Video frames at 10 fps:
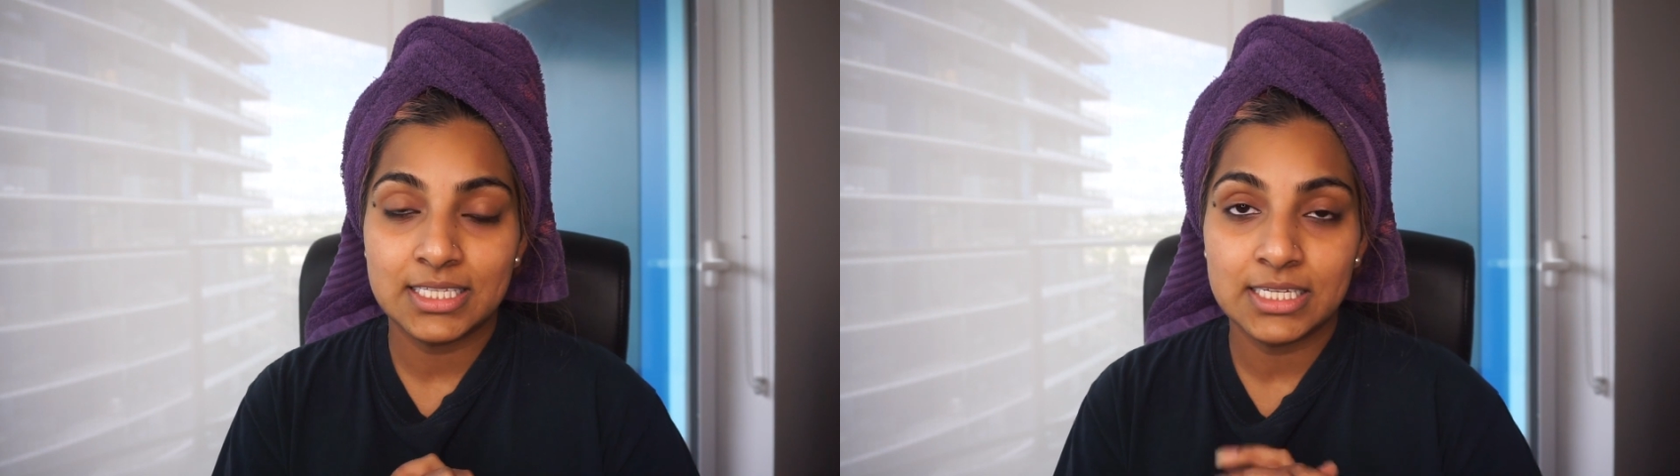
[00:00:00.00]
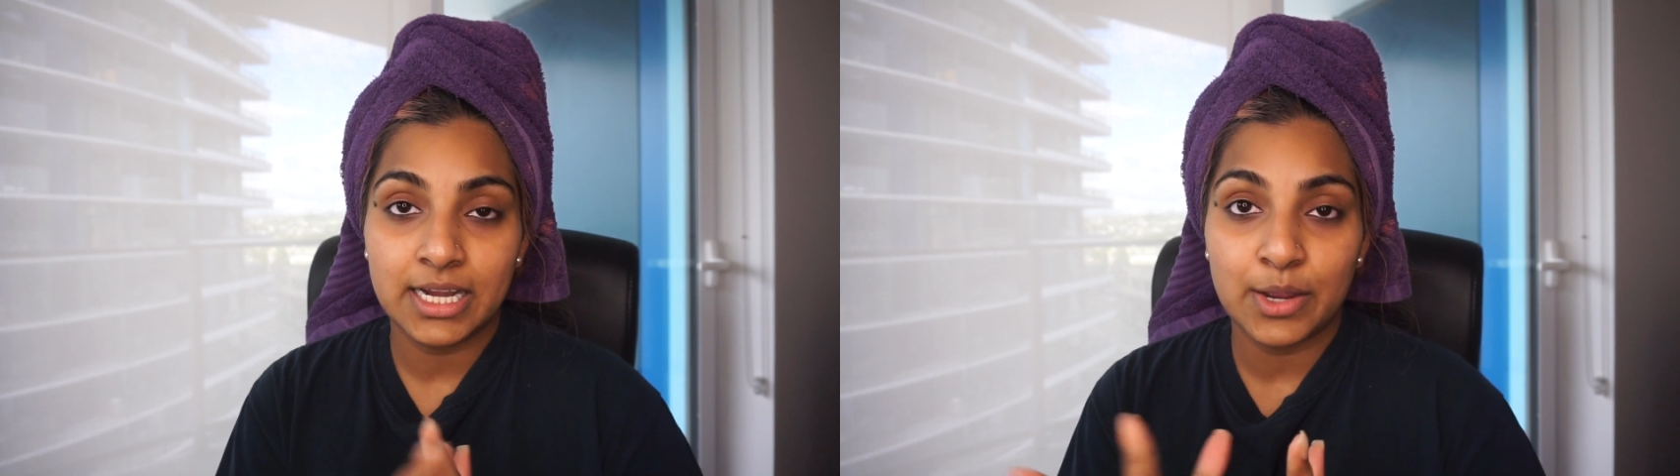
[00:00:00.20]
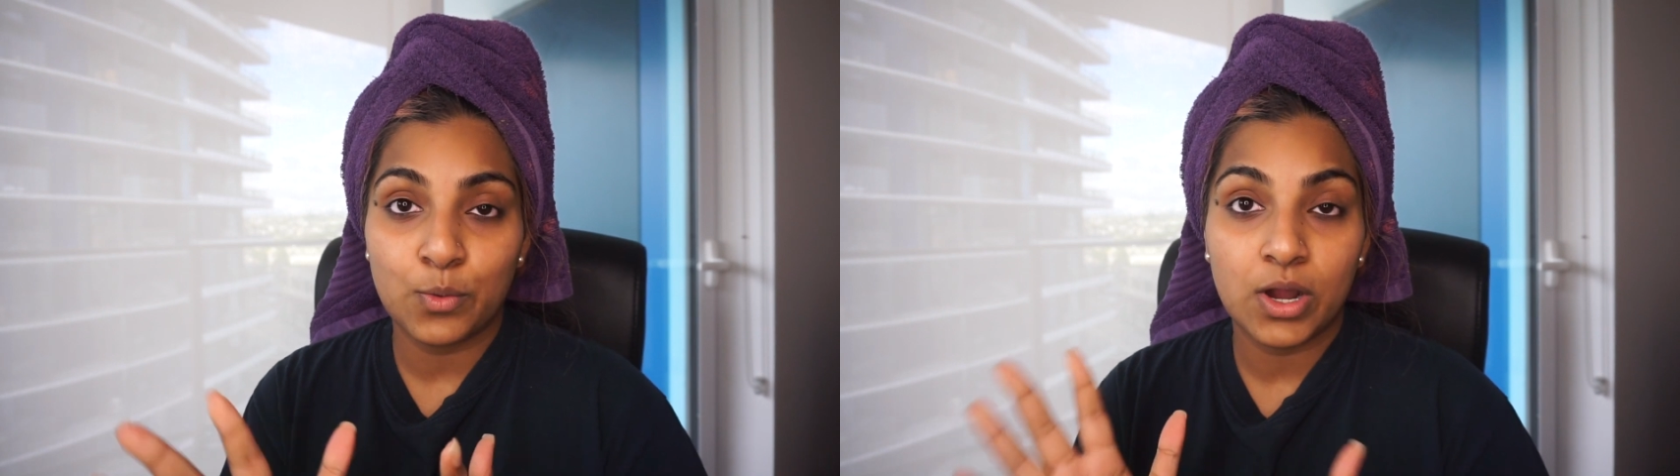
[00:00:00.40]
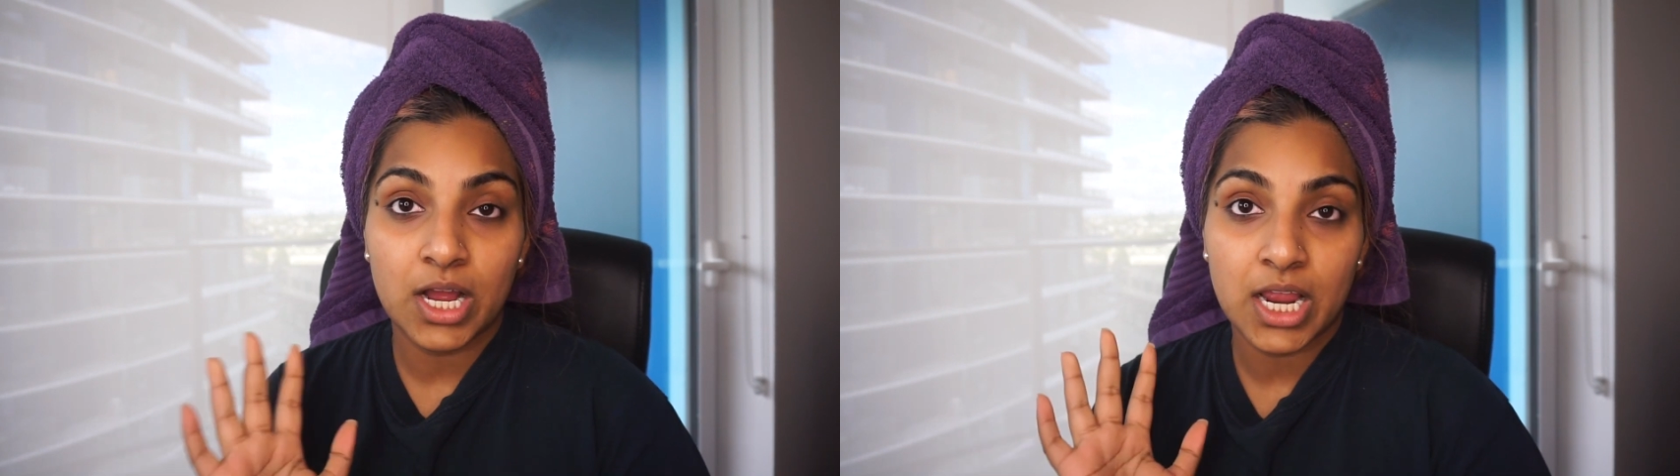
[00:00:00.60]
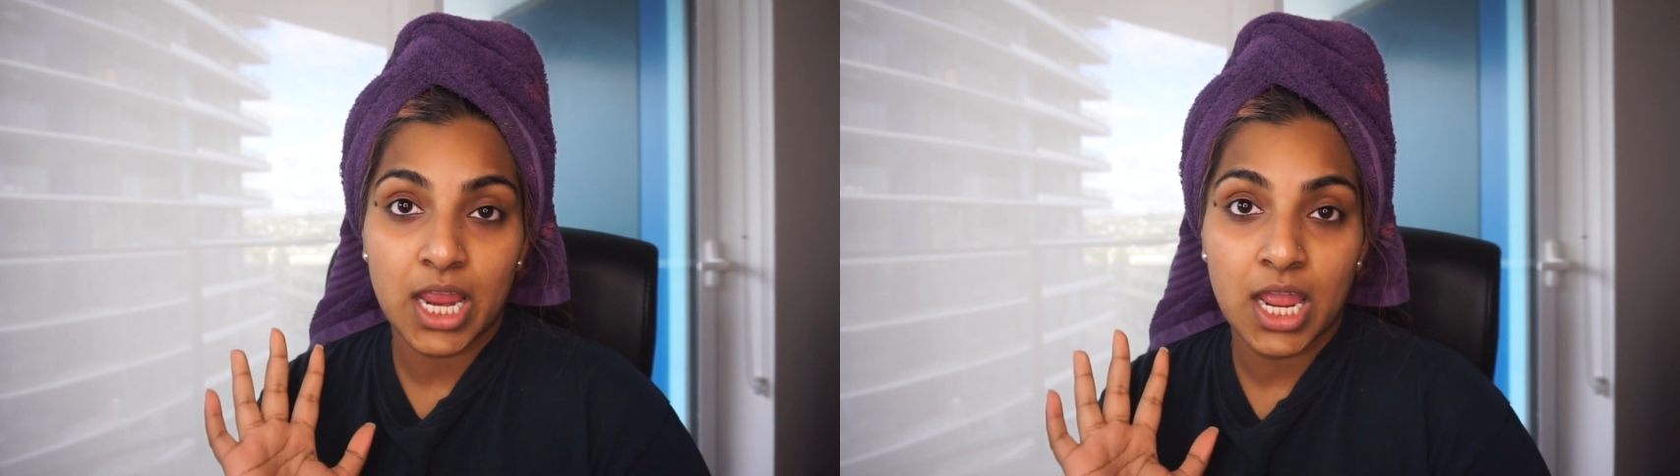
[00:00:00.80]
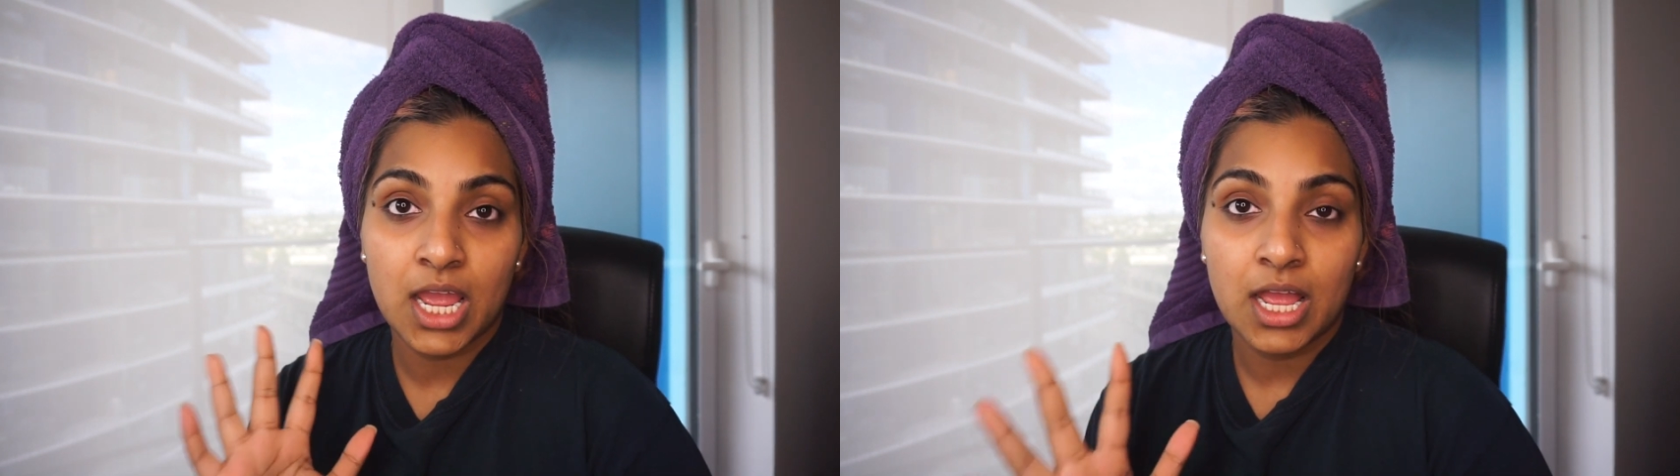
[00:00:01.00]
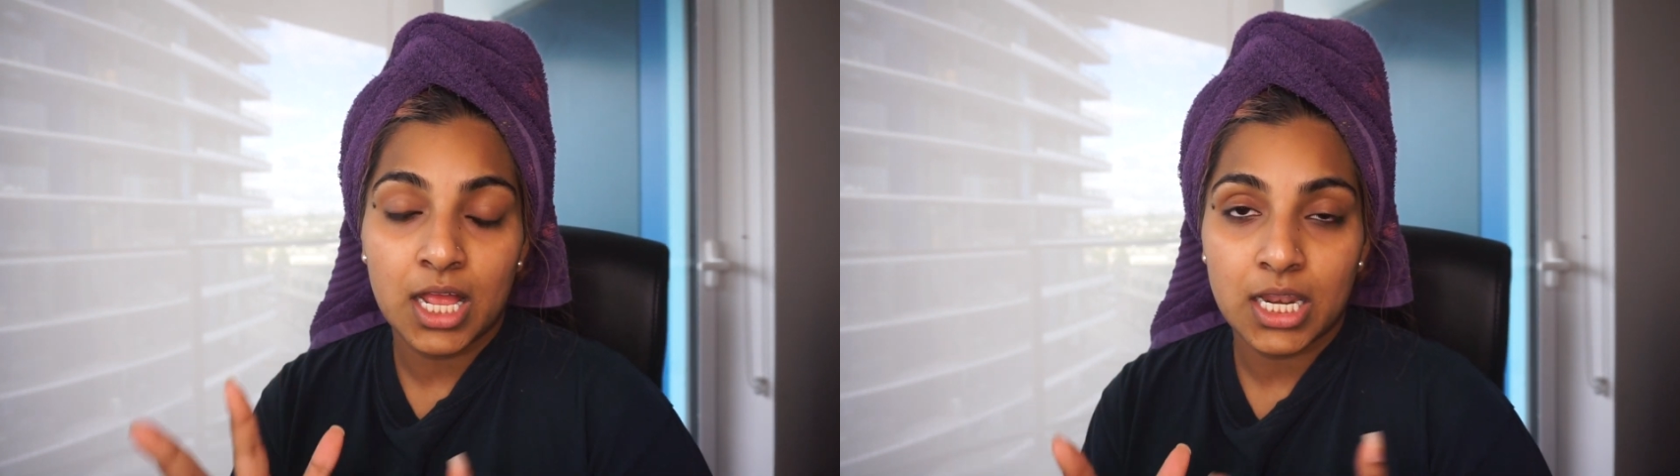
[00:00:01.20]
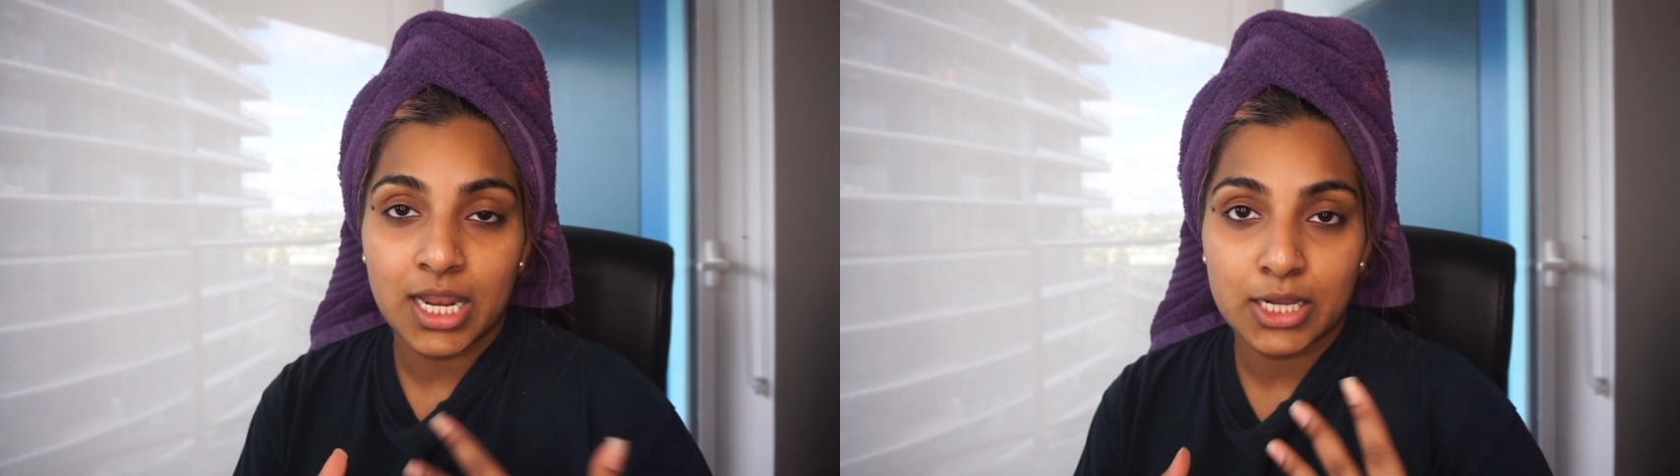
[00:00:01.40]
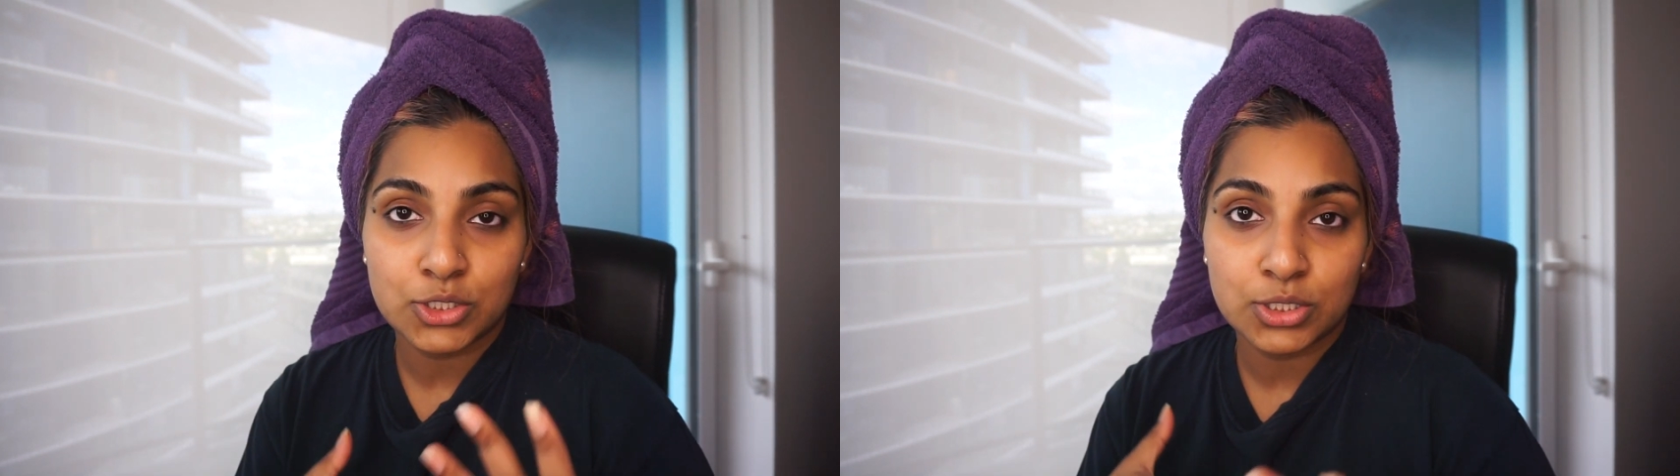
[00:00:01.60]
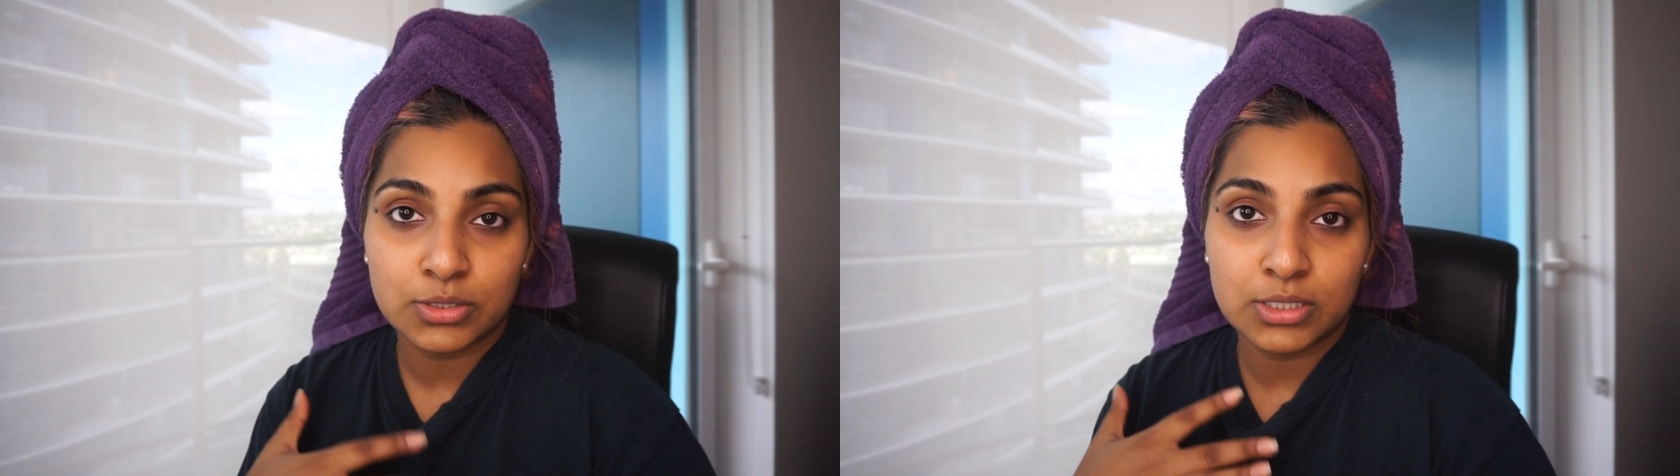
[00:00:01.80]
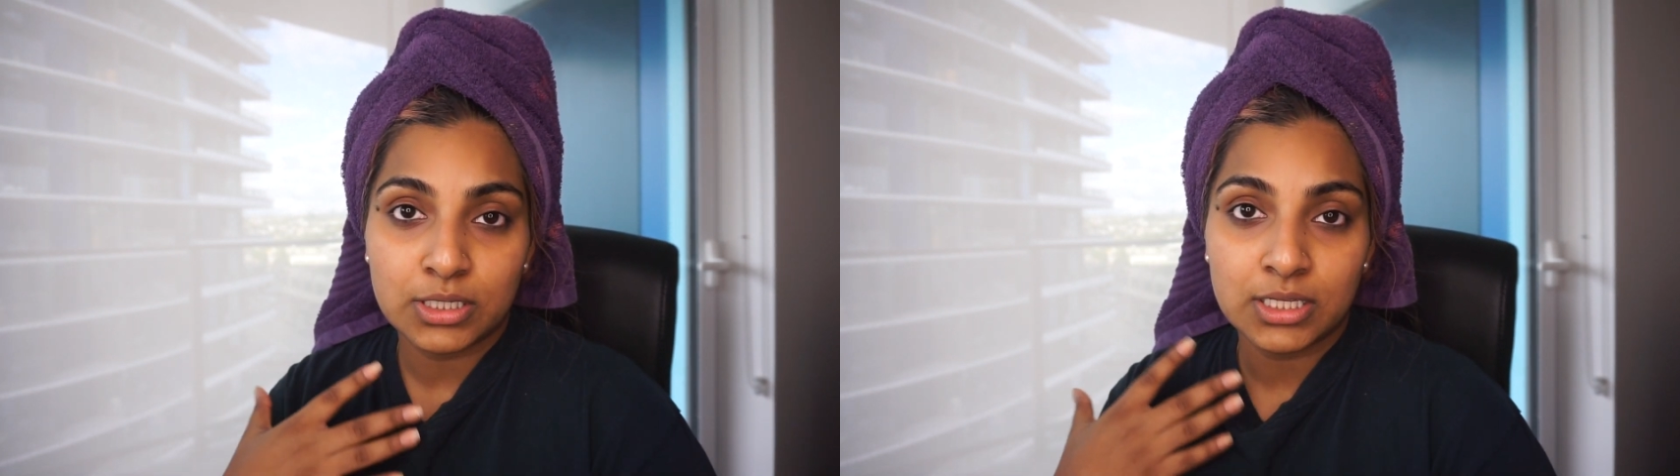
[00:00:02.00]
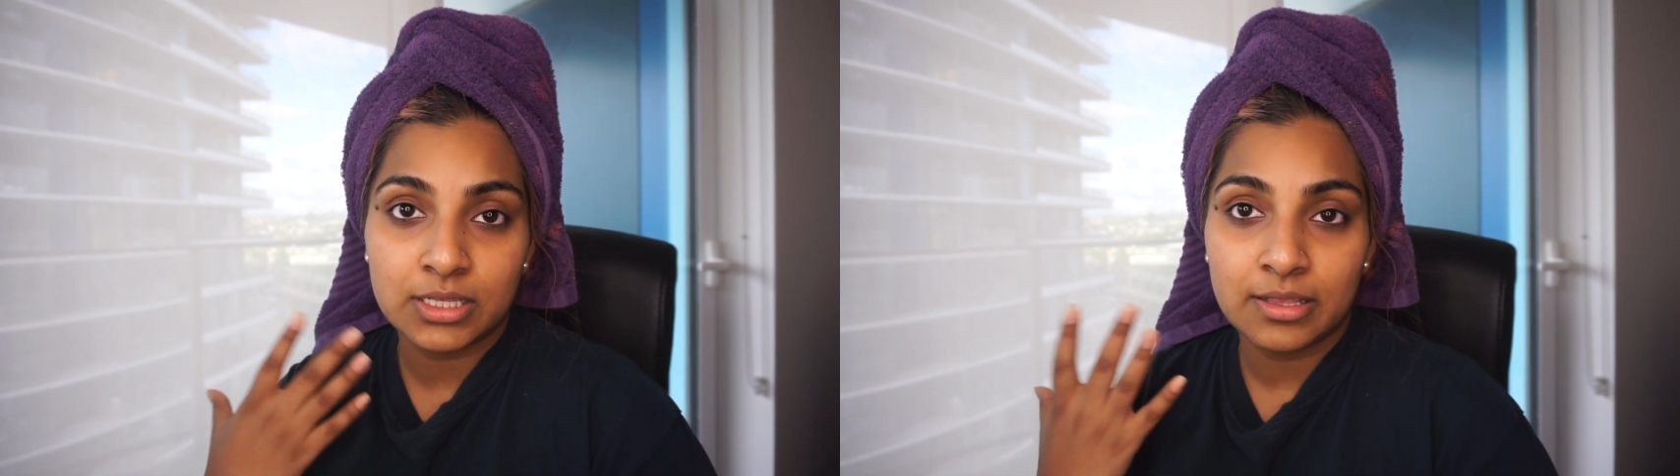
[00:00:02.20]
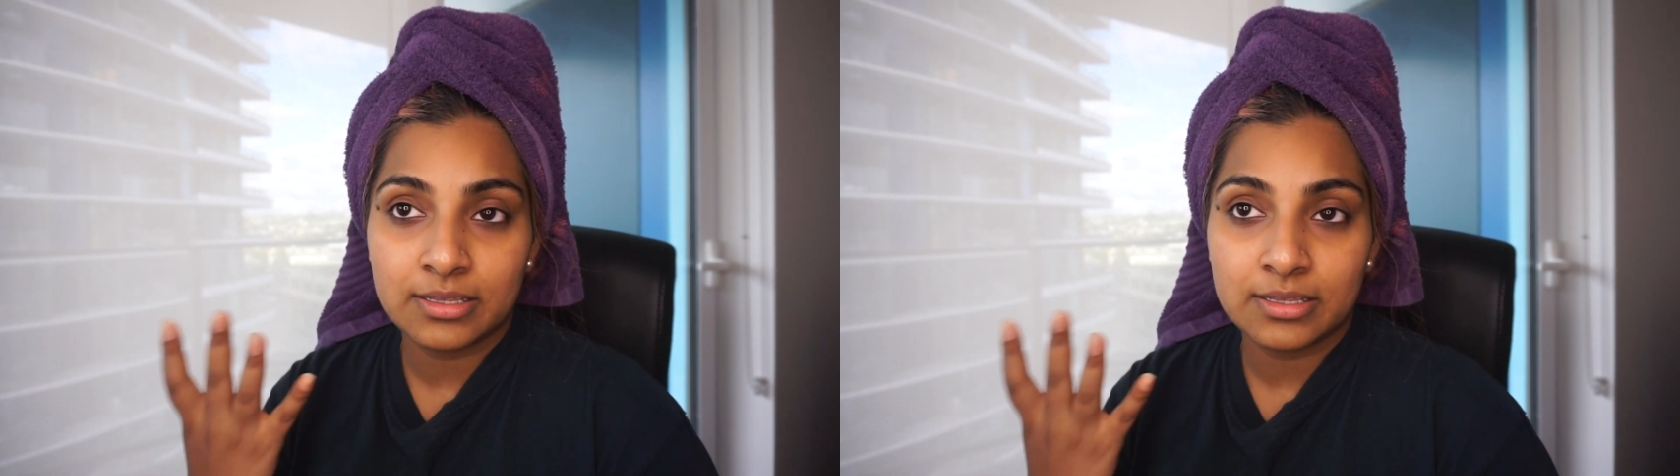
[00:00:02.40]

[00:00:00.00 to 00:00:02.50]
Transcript: DIY natural